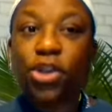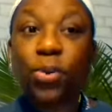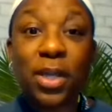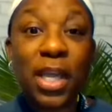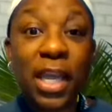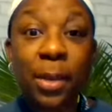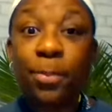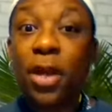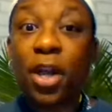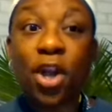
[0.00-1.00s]
You
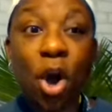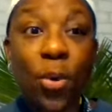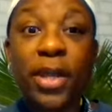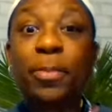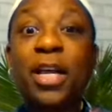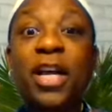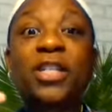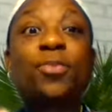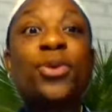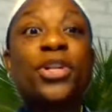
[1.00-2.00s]
keep going
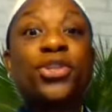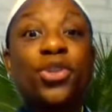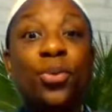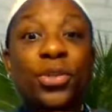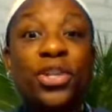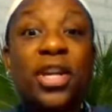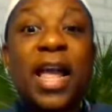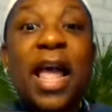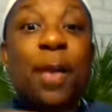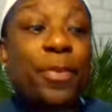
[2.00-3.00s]
because pretty soon what's
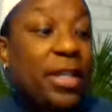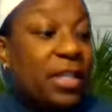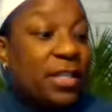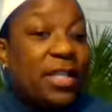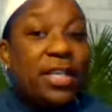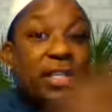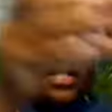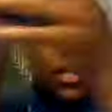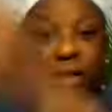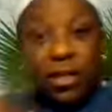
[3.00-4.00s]
going to happen is
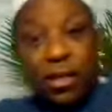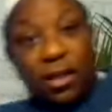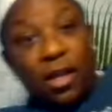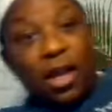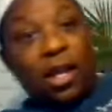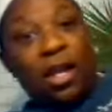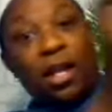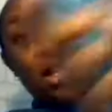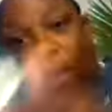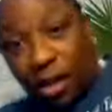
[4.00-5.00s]
this ah,
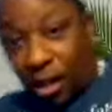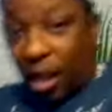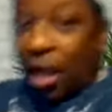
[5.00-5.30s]
ah,